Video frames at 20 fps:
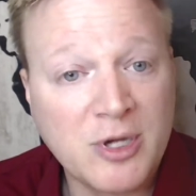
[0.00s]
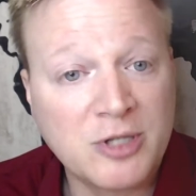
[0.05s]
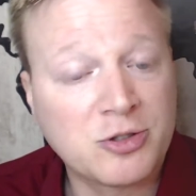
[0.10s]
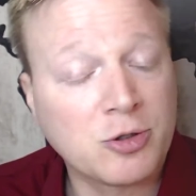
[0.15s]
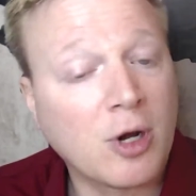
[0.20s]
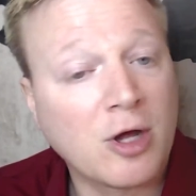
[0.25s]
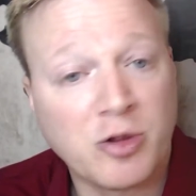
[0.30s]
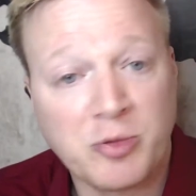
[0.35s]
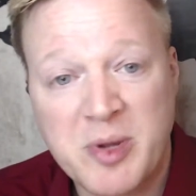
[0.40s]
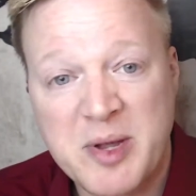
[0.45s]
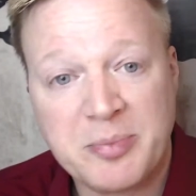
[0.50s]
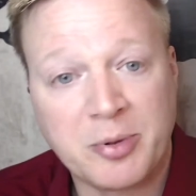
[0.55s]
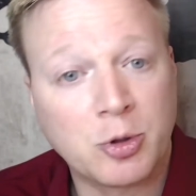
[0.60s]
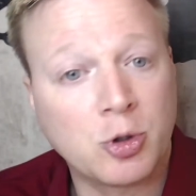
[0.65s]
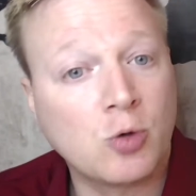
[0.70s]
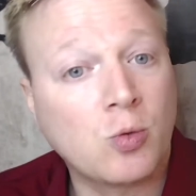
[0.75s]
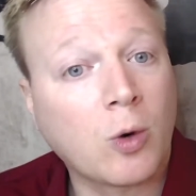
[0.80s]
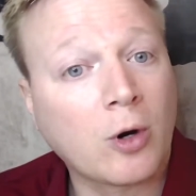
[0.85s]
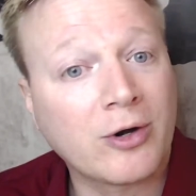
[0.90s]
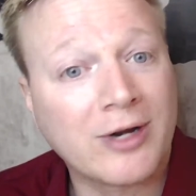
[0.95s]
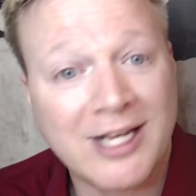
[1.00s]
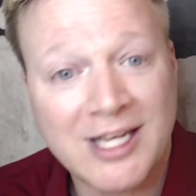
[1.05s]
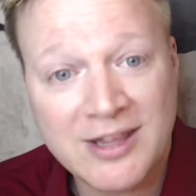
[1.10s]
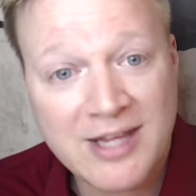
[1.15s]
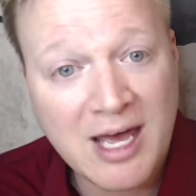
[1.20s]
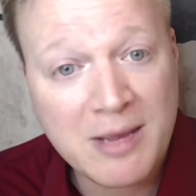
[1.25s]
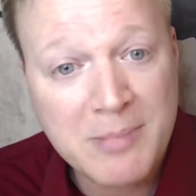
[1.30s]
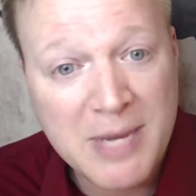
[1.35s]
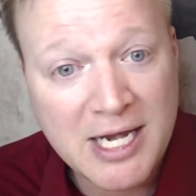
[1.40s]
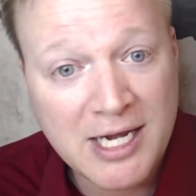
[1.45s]
or other people who weren't in
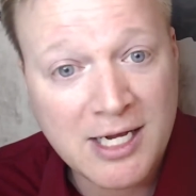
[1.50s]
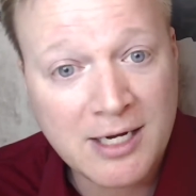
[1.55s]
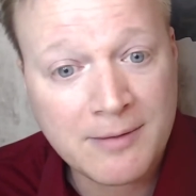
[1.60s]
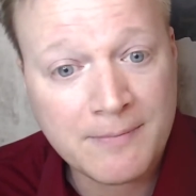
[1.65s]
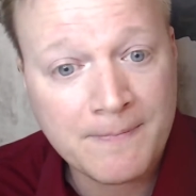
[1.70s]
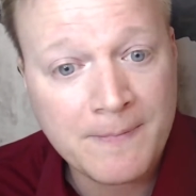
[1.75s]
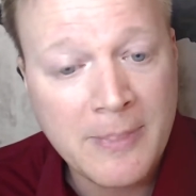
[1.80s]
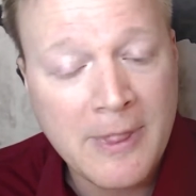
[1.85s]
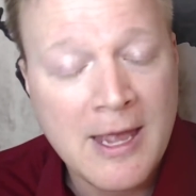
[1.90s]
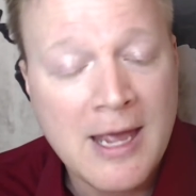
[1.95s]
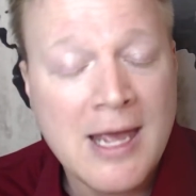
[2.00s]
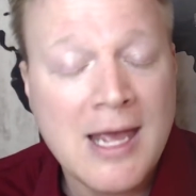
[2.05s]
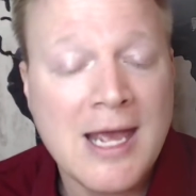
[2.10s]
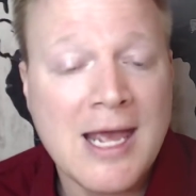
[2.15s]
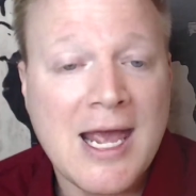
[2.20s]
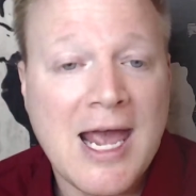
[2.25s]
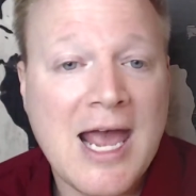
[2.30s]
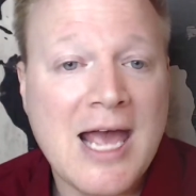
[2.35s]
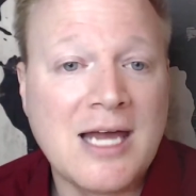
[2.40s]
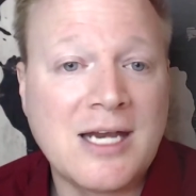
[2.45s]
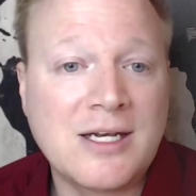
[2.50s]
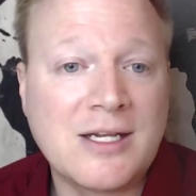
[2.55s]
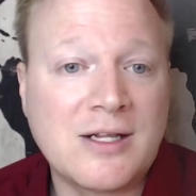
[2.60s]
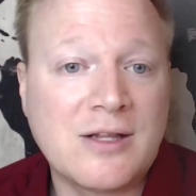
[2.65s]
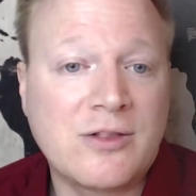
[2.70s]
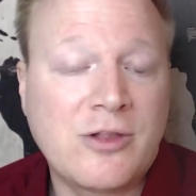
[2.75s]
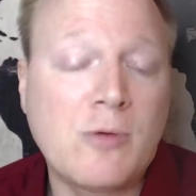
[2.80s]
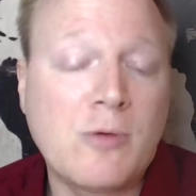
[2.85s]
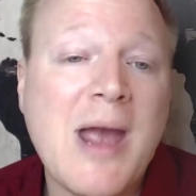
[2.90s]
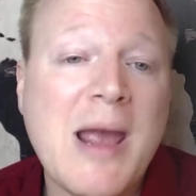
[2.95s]
that meeting? And
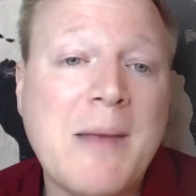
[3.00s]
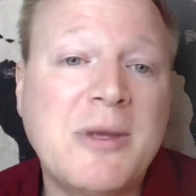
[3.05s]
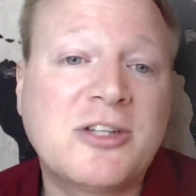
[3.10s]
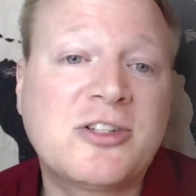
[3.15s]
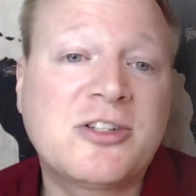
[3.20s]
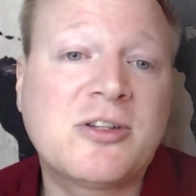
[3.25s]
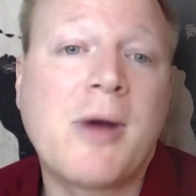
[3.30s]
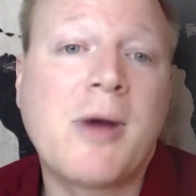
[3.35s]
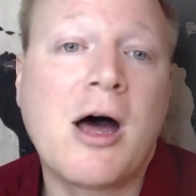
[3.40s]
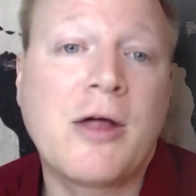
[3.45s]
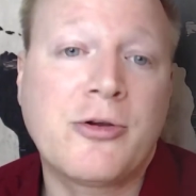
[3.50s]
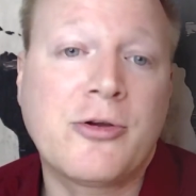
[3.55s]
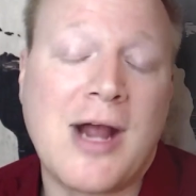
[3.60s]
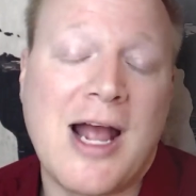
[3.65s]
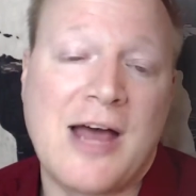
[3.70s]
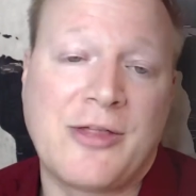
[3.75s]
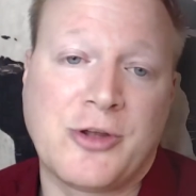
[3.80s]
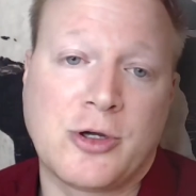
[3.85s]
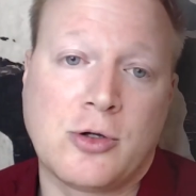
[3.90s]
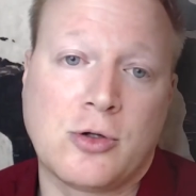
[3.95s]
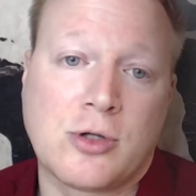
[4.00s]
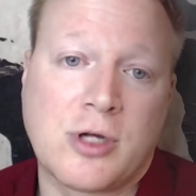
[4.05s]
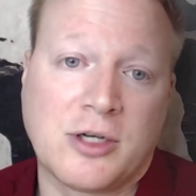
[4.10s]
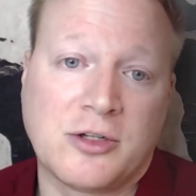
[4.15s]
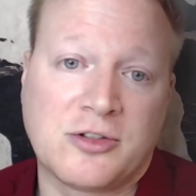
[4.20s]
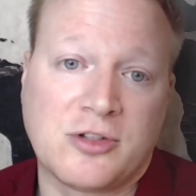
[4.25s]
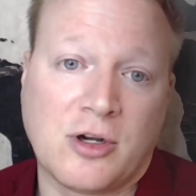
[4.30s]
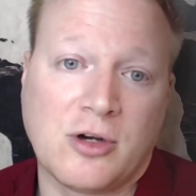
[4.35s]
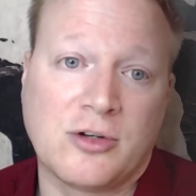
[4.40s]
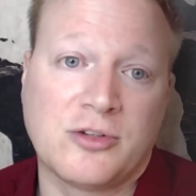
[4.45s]
there may be some other ethical
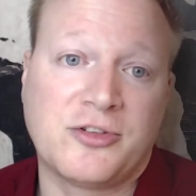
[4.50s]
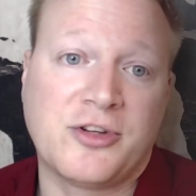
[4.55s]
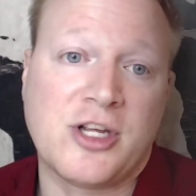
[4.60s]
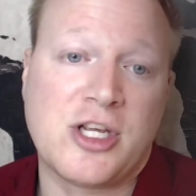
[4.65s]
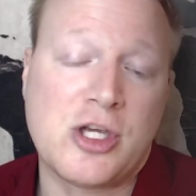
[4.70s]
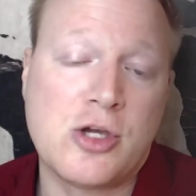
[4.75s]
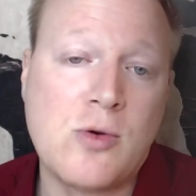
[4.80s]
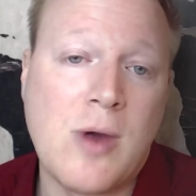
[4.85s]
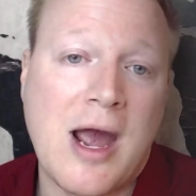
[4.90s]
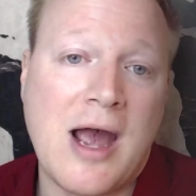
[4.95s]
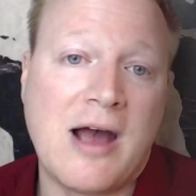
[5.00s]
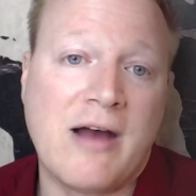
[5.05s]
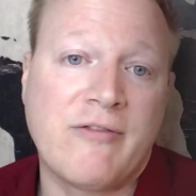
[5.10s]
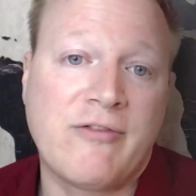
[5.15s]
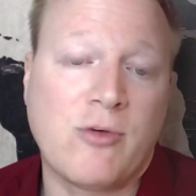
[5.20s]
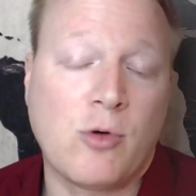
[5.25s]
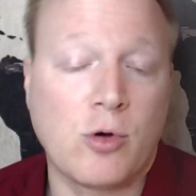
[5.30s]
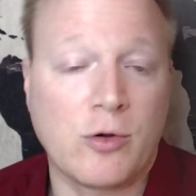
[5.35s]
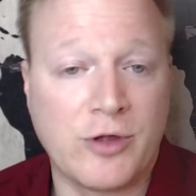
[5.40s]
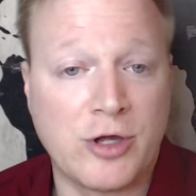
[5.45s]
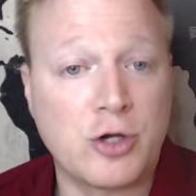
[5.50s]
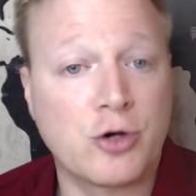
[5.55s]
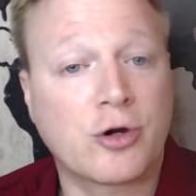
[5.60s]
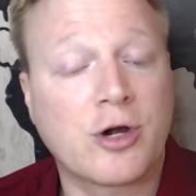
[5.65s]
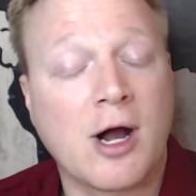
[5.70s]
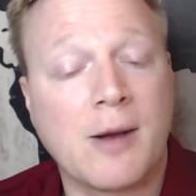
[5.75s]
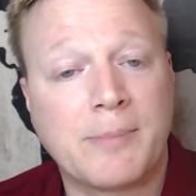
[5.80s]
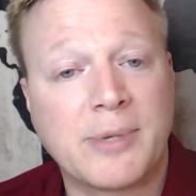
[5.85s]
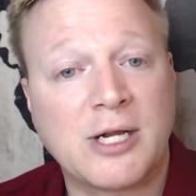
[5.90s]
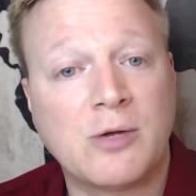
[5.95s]
concerns that you have or that your
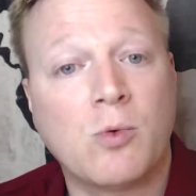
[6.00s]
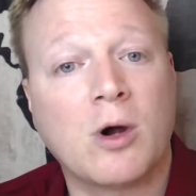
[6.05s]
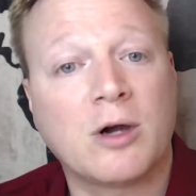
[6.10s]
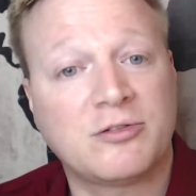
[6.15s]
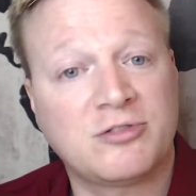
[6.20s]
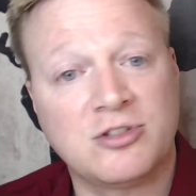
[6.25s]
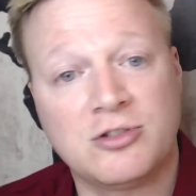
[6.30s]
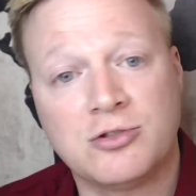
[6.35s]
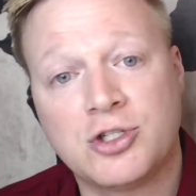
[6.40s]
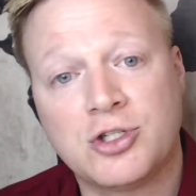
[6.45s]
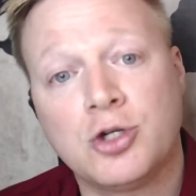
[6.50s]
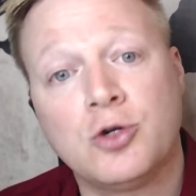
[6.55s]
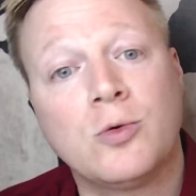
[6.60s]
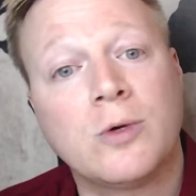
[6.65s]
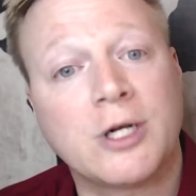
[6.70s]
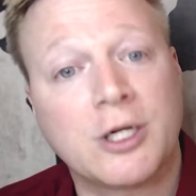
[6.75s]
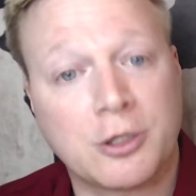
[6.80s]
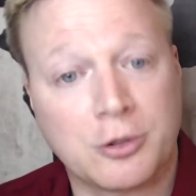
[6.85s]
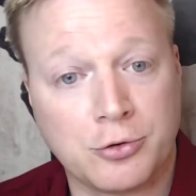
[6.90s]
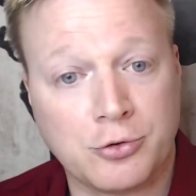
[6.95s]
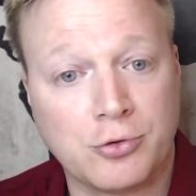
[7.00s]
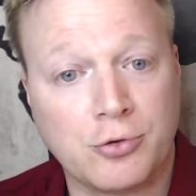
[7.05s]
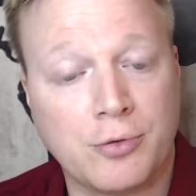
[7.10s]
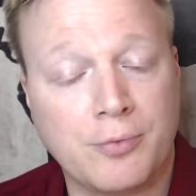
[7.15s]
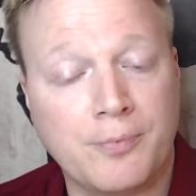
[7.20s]
company wants you to include.